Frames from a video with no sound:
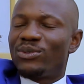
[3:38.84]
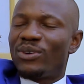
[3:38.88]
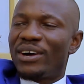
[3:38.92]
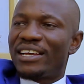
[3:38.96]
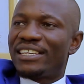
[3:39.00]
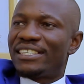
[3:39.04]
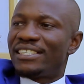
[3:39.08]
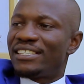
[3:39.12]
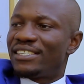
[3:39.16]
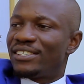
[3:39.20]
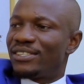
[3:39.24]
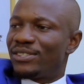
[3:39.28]

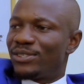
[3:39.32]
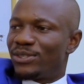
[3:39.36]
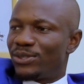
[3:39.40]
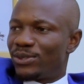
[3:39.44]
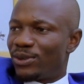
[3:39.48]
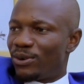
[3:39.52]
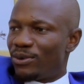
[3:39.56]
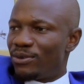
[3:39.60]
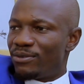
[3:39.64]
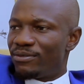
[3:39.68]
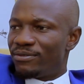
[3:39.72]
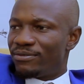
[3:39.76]
was
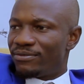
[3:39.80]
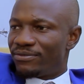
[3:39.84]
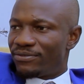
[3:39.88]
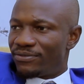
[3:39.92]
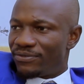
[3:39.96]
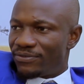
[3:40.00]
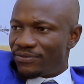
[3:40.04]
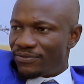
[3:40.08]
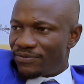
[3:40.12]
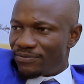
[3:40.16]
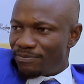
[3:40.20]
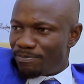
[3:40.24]
so
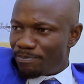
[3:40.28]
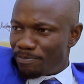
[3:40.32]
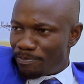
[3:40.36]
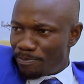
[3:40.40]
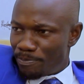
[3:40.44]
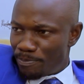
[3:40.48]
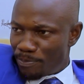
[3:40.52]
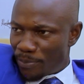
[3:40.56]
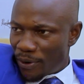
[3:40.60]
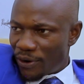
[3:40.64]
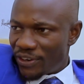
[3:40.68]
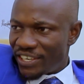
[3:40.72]

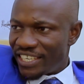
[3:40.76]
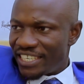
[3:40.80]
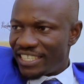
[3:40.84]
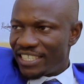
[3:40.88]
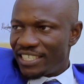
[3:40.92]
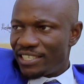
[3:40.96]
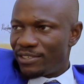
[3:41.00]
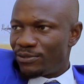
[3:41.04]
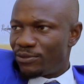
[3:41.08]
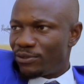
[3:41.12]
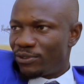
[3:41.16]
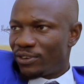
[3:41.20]
Boni
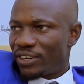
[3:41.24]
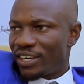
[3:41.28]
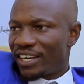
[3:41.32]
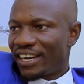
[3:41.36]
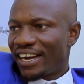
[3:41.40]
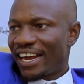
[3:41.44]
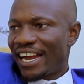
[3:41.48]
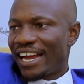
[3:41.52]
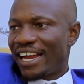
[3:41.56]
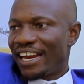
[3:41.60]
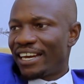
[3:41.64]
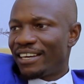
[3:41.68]

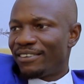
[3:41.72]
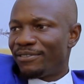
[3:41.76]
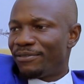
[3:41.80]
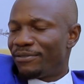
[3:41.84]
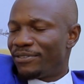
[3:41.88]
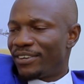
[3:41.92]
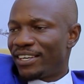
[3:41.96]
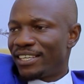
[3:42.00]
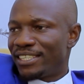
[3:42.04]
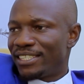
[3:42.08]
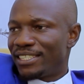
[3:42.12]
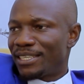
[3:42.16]
d'Ivoire and
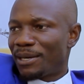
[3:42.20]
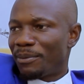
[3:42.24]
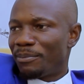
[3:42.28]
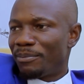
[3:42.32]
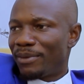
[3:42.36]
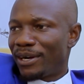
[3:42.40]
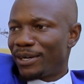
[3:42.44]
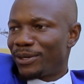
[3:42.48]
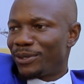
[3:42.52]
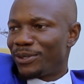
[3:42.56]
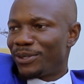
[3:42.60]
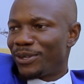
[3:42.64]

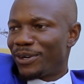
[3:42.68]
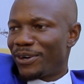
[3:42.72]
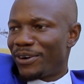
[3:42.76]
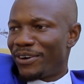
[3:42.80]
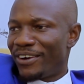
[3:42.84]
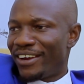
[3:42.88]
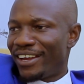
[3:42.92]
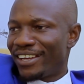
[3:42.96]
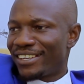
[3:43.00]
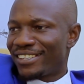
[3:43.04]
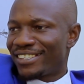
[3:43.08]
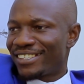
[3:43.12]

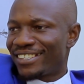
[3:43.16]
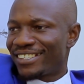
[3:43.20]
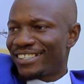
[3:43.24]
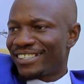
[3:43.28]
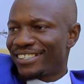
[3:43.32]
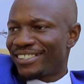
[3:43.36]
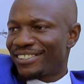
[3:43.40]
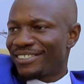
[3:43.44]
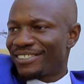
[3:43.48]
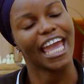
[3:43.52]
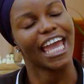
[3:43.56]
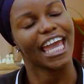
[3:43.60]

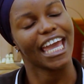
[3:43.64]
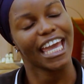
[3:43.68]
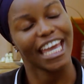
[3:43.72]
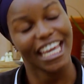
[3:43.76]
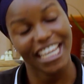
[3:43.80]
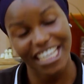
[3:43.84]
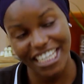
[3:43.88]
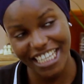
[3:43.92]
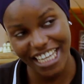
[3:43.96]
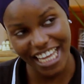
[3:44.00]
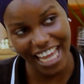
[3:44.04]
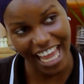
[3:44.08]
fantasmaglorious.
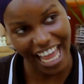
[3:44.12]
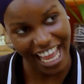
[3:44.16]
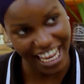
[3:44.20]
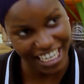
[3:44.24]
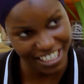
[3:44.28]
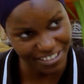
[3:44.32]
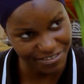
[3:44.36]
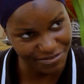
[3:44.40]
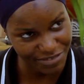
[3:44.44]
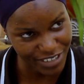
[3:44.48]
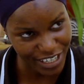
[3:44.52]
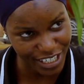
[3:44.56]
Any
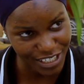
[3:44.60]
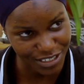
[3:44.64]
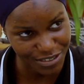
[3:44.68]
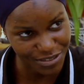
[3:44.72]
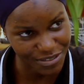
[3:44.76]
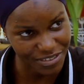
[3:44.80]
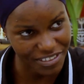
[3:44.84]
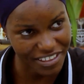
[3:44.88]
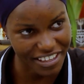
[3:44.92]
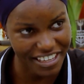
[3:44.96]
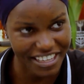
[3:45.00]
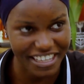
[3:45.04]
advice to
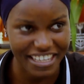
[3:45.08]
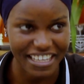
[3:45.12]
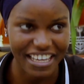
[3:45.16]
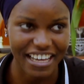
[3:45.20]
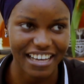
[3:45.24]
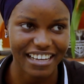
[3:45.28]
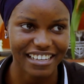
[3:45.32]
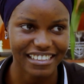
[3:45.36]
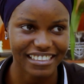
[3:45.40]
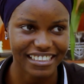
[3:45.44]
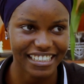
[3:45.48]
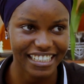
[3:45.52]
the
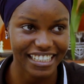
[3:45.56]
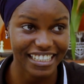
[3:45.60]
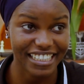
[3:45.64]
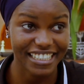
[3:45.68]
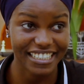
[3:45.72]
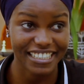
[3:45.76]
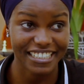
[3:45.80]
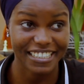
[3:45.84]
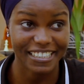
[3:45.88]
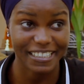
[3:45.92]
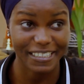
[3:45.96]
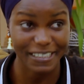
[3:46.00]
young
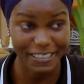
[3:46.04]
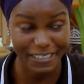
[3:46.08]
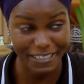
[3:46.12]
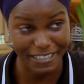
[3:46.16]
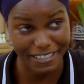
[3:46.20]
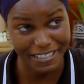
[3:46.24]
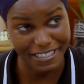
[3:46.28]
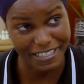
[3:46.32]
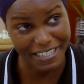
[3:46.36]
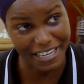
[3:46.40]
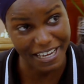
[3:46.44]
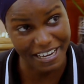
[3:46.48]

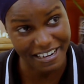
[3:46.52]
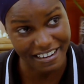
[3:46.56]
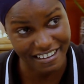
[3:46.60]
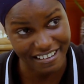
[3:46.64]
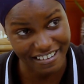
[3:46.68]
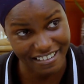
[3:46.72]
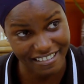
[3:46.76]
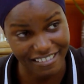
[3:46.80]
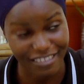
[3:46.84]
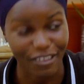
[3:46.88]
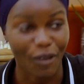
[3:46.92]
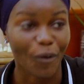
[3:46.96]
legislators
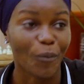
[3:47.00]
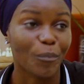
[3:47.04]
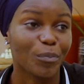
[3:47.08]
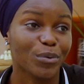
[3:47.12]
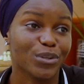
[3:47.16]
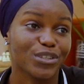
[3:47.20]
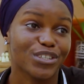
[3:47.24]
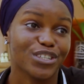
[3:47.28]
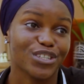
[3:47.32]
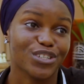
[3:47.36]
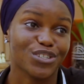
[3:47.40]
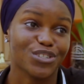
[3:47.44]
and the
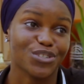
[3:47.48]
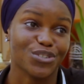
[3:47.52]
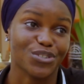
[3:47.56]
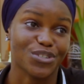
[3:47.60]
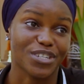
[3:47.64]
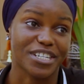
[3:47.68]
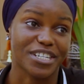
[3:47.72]
opposition?